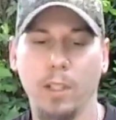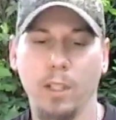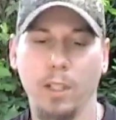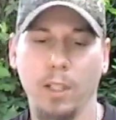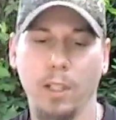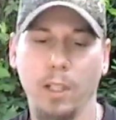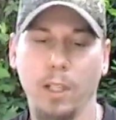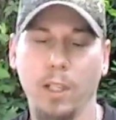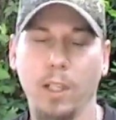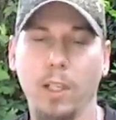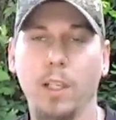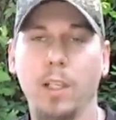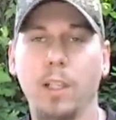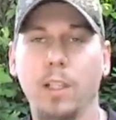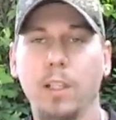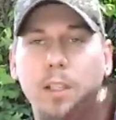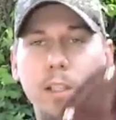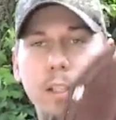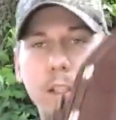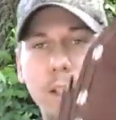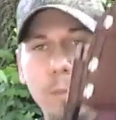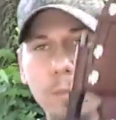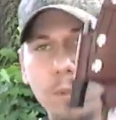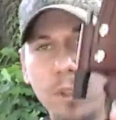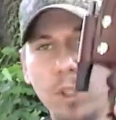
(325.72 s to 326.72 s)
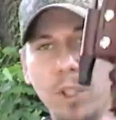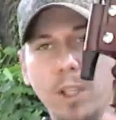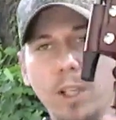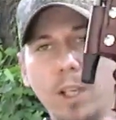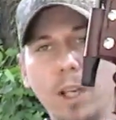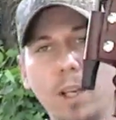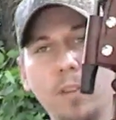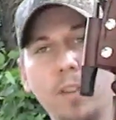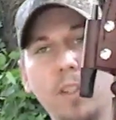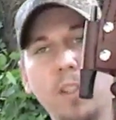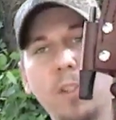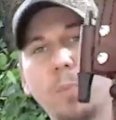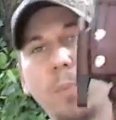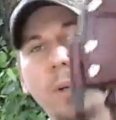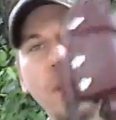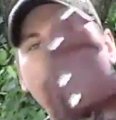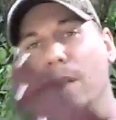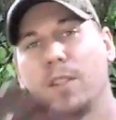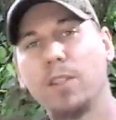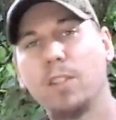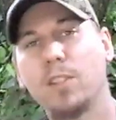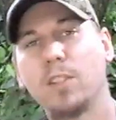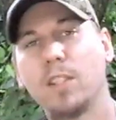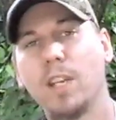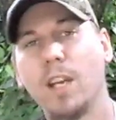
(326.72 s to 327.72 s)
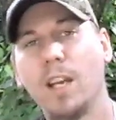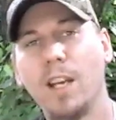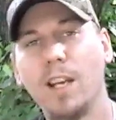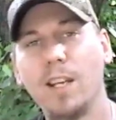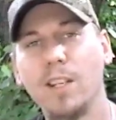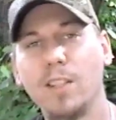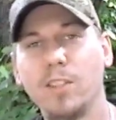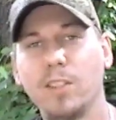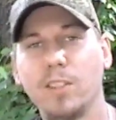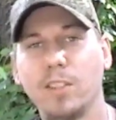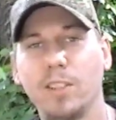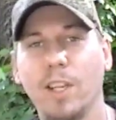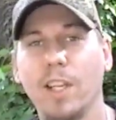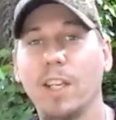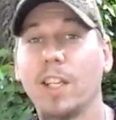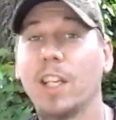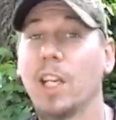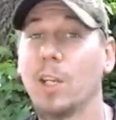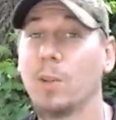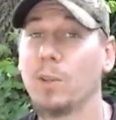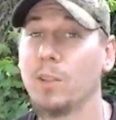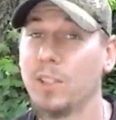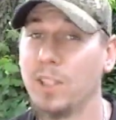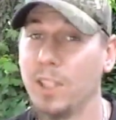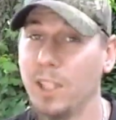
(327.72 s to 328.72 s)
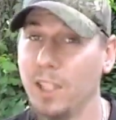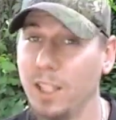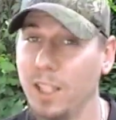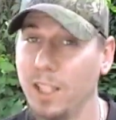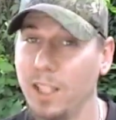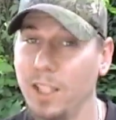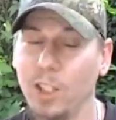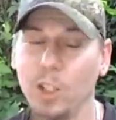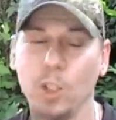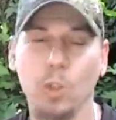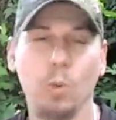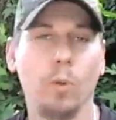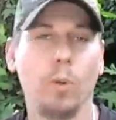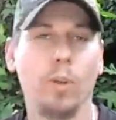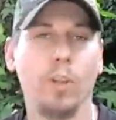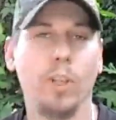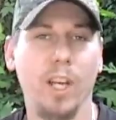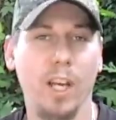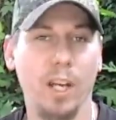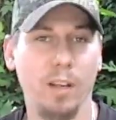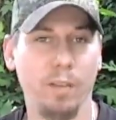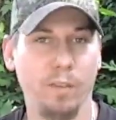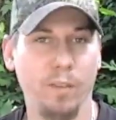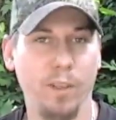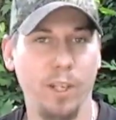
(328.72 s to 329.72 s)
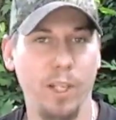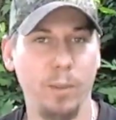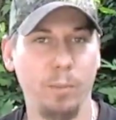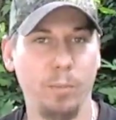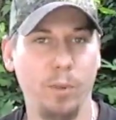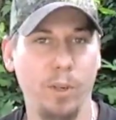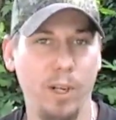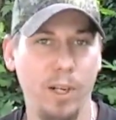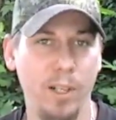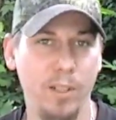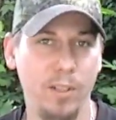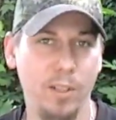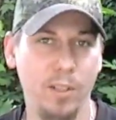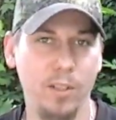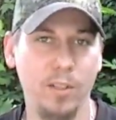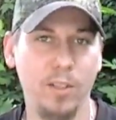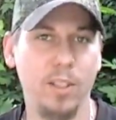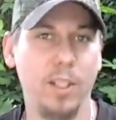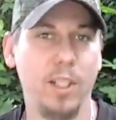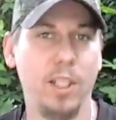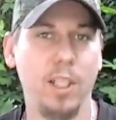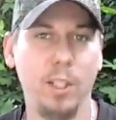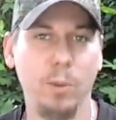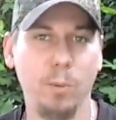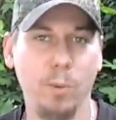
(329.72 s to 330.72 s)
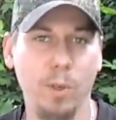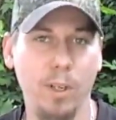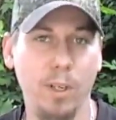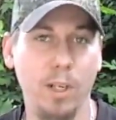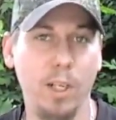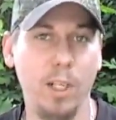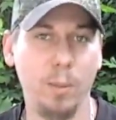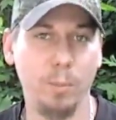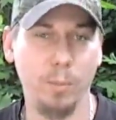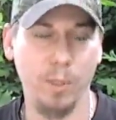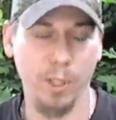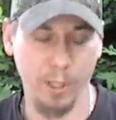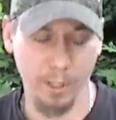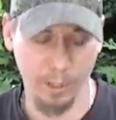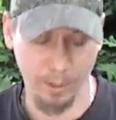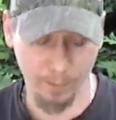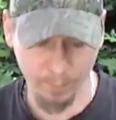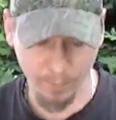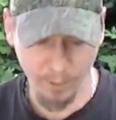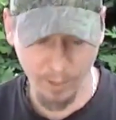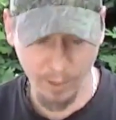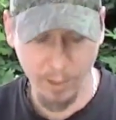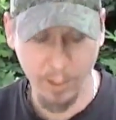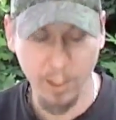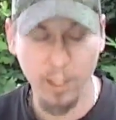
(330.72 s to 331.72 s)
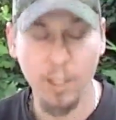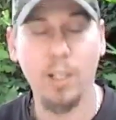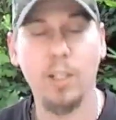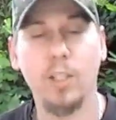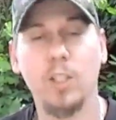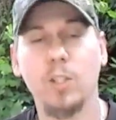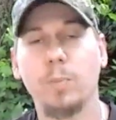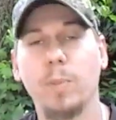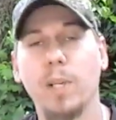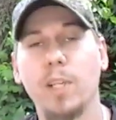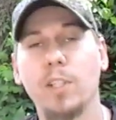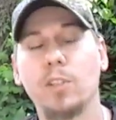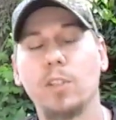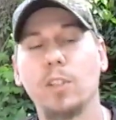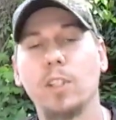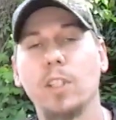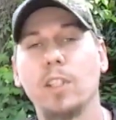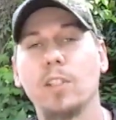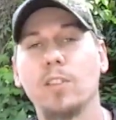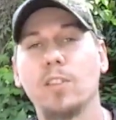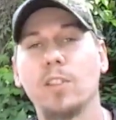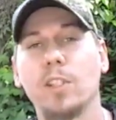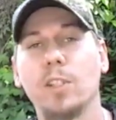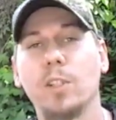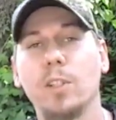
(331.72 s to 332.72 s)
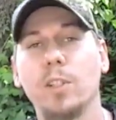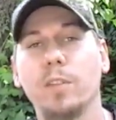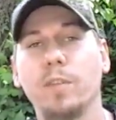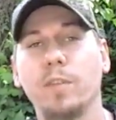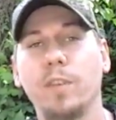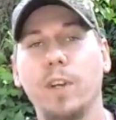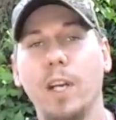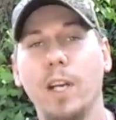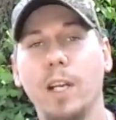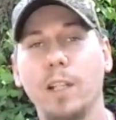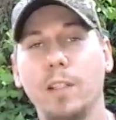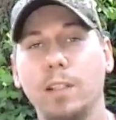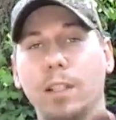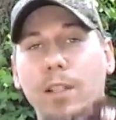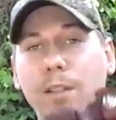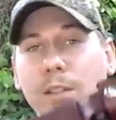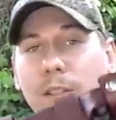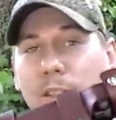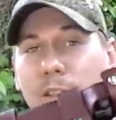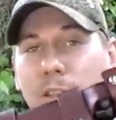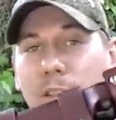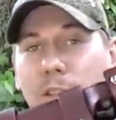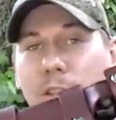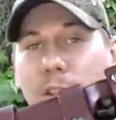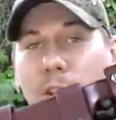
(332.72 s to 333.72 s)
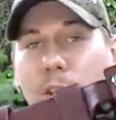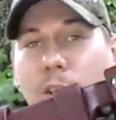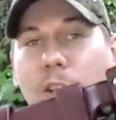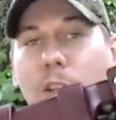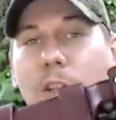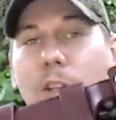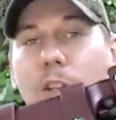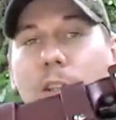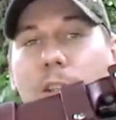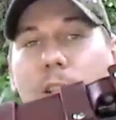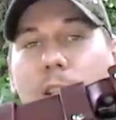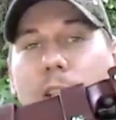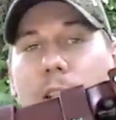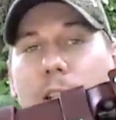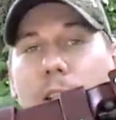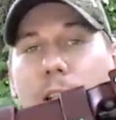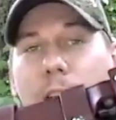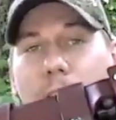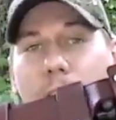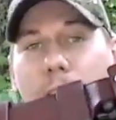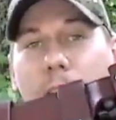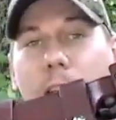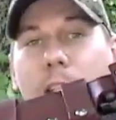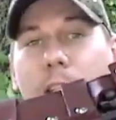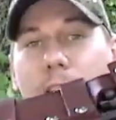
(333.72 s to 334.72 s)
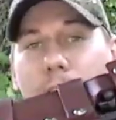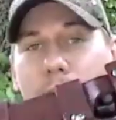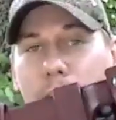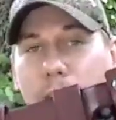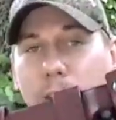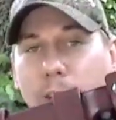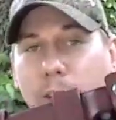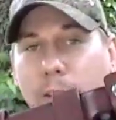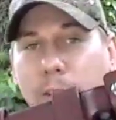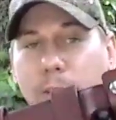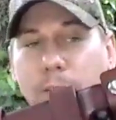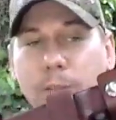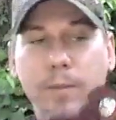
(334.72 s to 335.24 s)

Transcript: Come check out these prices, guys. I guarantee you will not find prices anywhere like mine, especially considering the fact that this is all hand done.